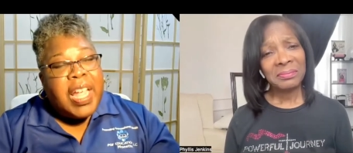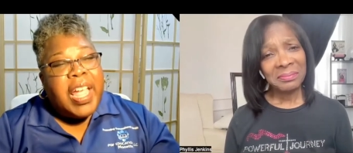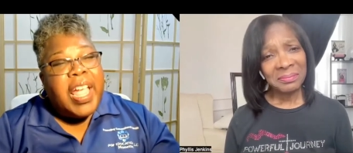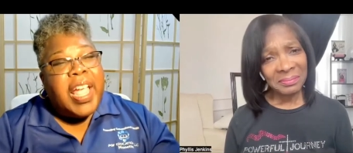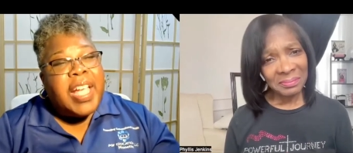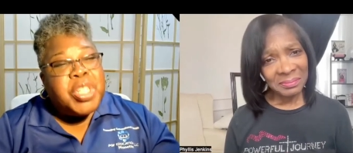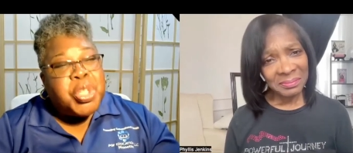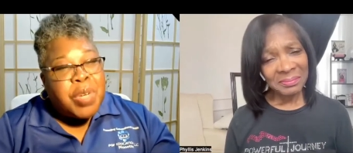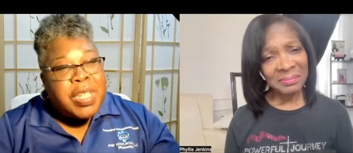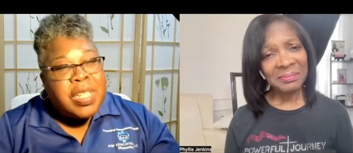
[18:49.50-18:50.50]
Speaker 1: and
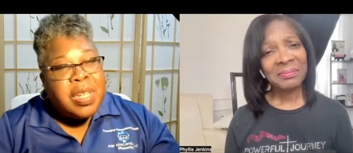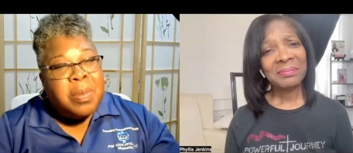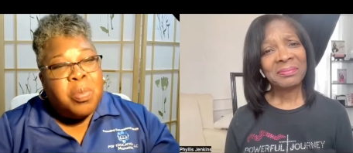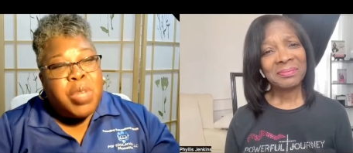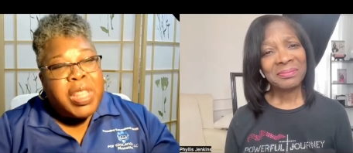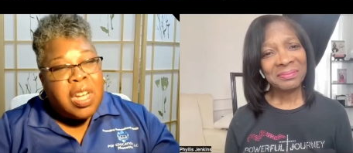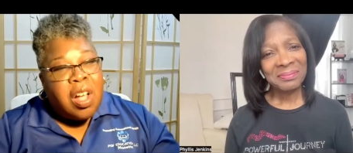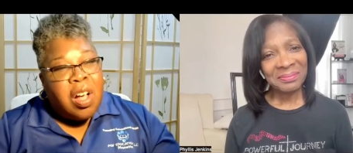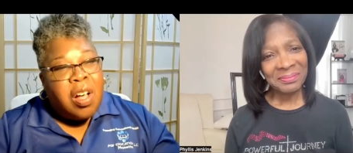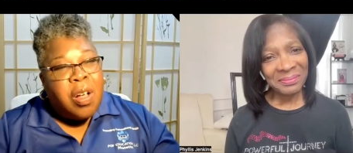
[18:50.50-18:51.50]
trust Him with
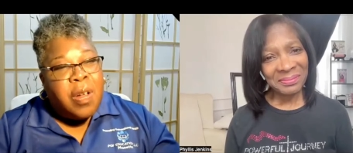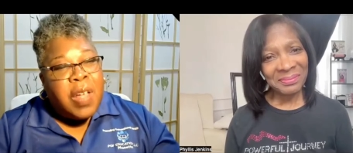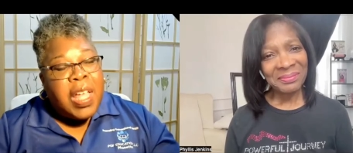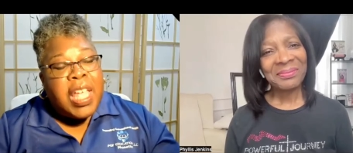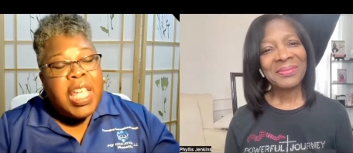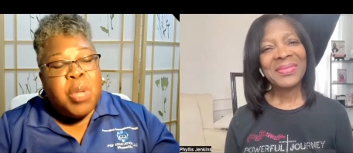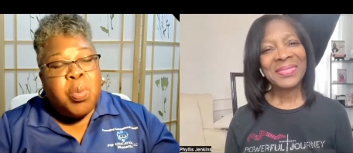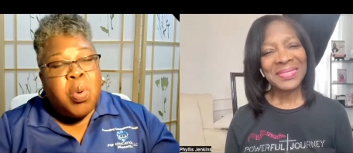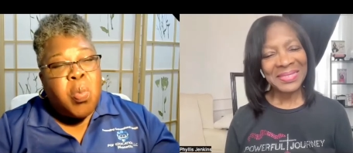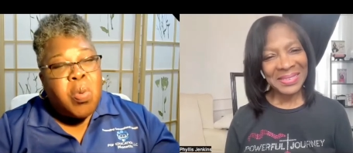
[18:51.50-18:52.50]
it all.
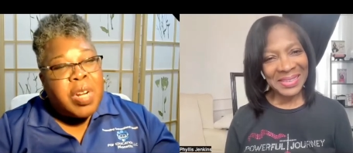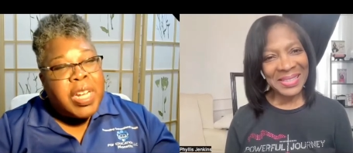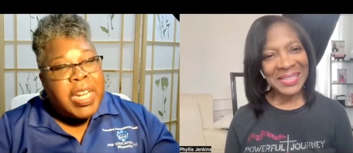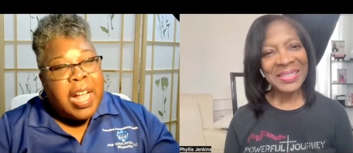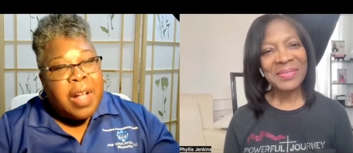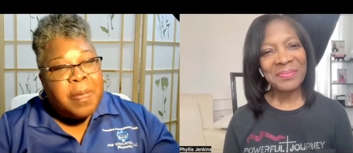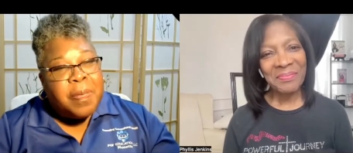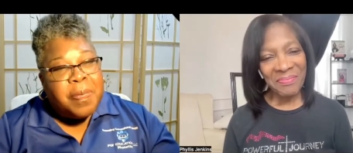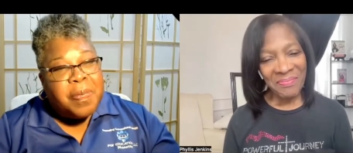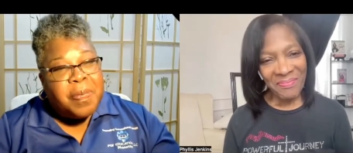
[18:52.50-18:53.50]
He will work it out.
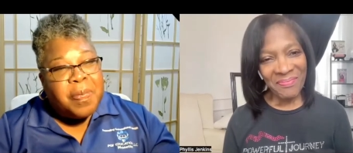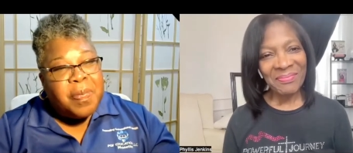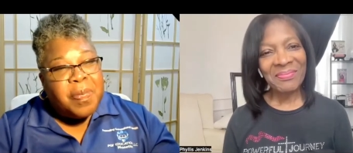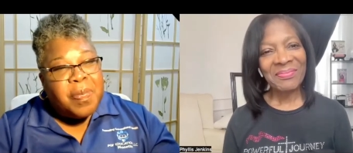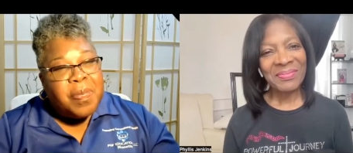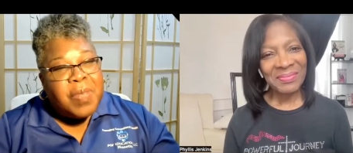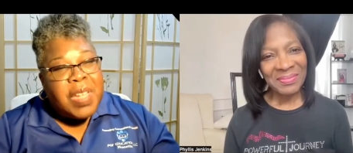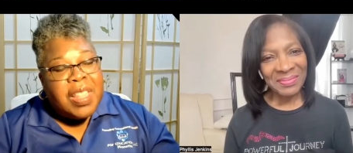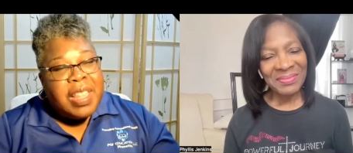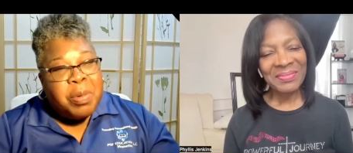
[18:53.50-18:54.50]

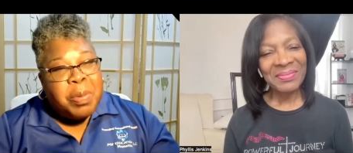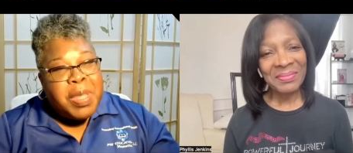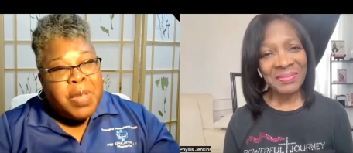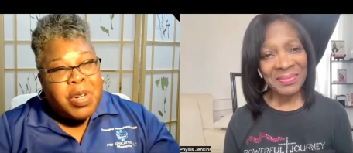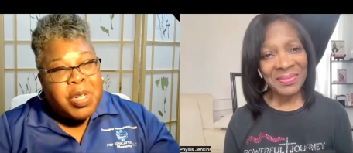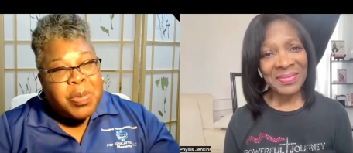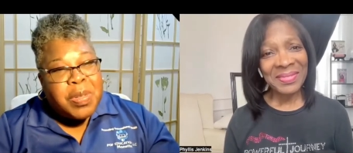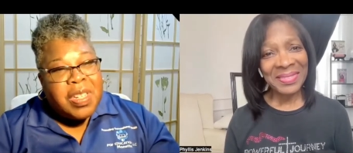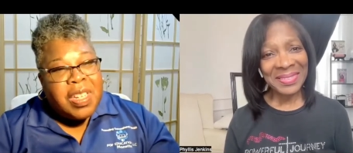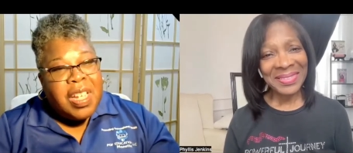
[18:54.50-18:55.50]
That would be the first one.
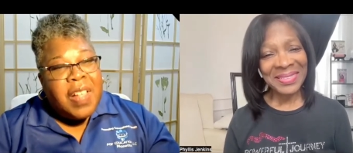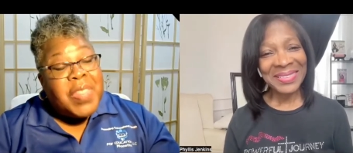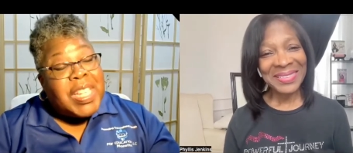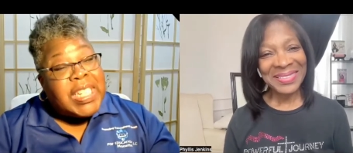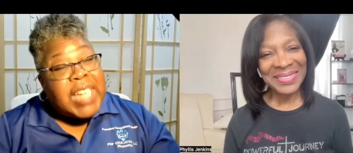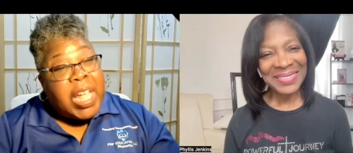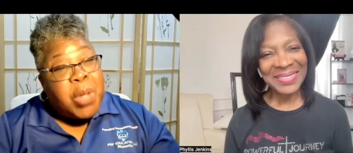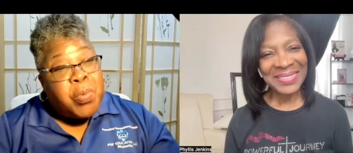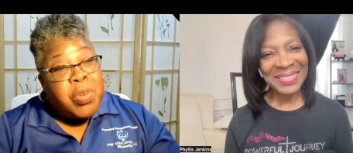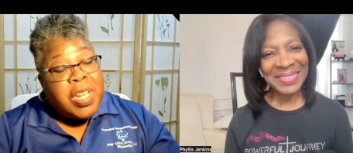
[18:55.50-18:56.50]
The
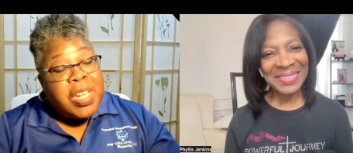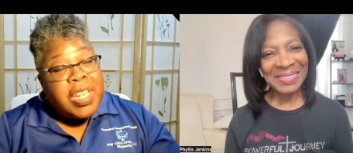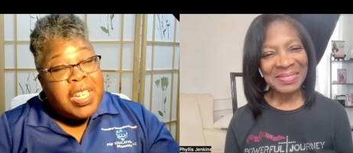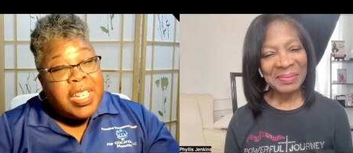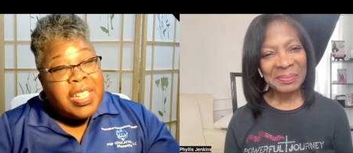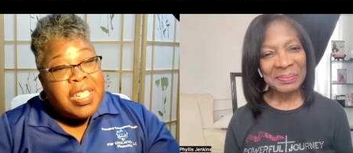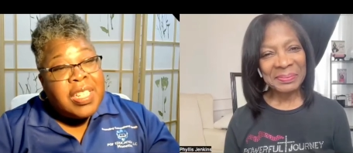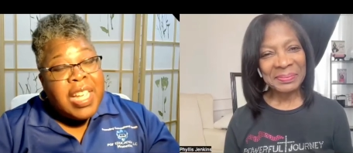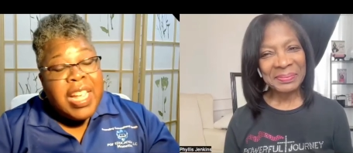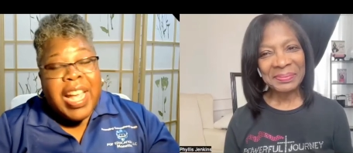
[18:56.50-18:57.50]
second one
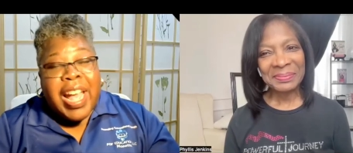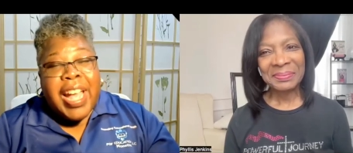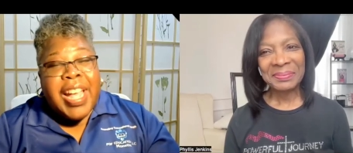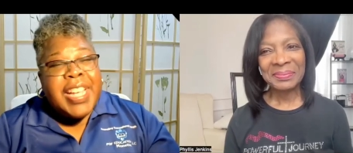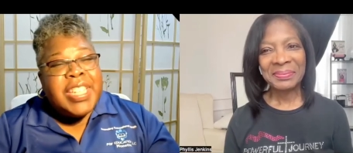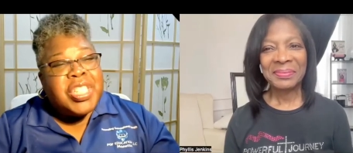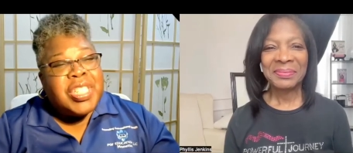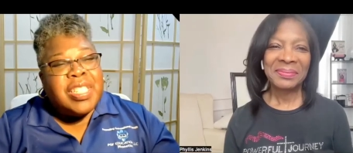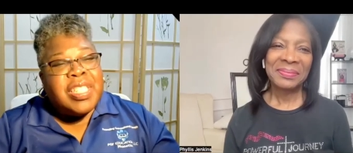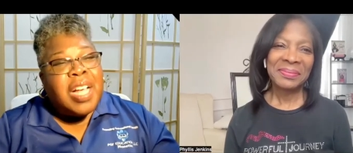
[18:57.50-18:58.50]
is age
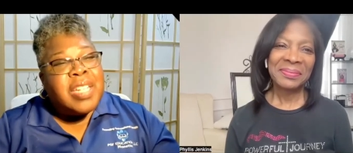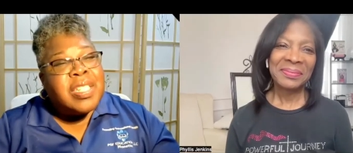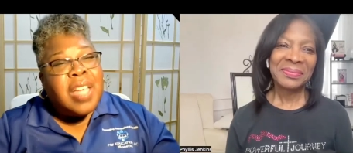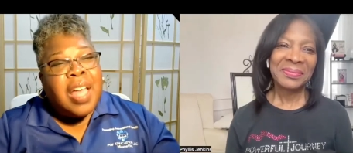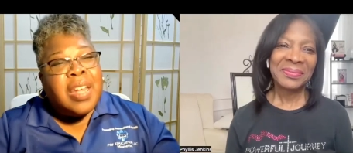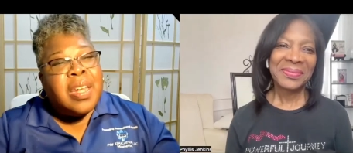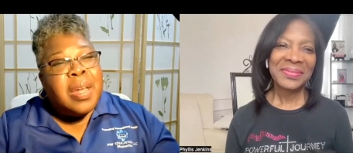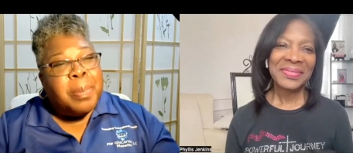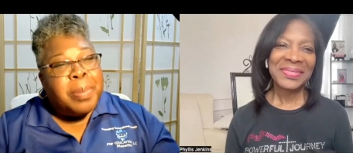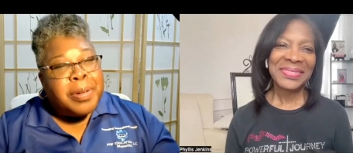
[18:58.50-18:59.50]
is just a
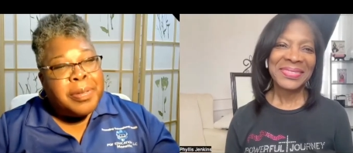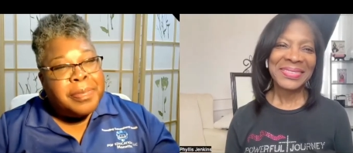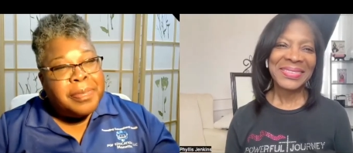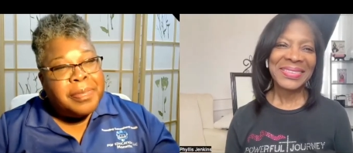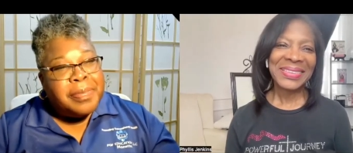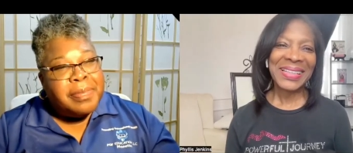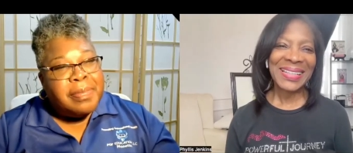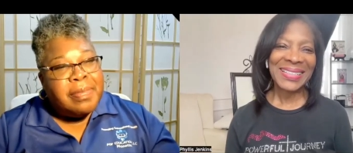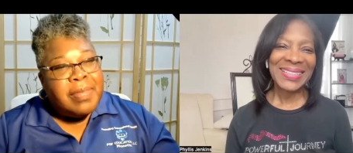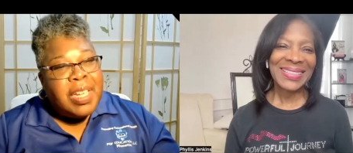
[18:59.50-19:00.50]
number.
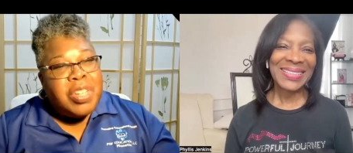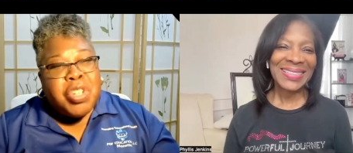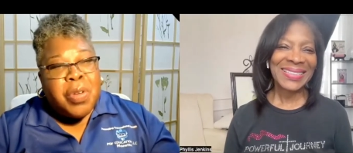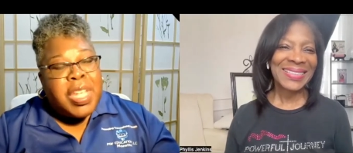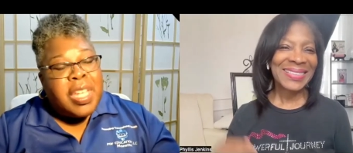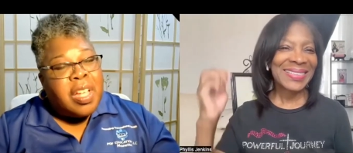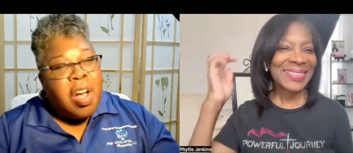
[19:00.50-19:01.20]
Yes. Don't get caught